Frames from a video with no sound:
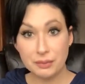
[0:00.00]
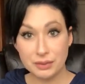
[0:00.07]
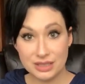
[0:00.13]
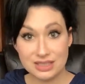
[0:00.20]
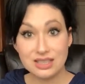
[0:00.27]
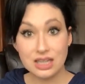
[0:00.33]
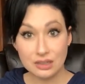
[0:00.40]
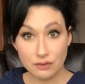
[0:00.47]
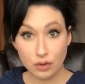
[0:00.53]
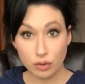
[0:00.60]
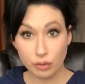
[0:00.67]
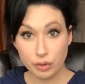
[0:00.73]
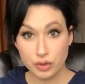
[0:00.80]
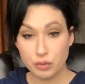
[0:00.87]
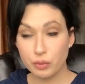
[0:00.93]
be slave
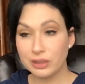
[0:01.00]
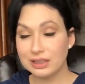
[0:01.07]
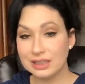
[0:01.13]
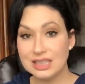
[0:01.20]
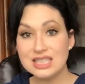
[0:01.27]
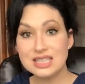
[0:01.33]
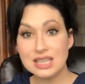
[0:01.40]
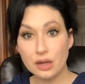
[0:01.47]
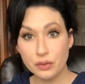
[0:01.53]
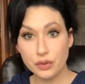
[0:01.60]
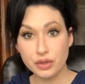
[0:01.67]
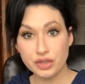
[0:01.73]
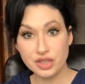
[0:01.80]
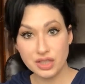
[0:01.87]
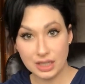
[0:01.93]
owners would lease out
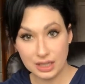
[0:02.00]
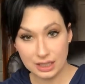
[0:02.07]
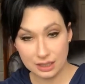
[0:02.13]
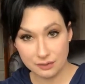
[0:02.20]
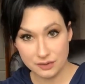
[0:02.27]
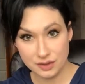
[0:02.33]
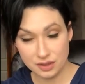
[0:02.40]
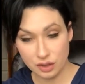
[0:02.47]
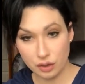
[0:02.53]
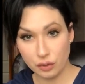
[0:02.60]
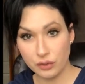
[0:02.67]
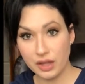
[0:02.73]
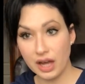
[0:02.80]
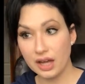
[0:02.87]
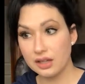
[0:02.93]
their slaves,
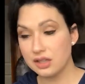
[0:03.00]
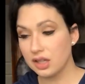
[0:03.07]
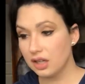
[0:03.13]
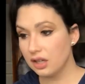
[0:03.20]
so that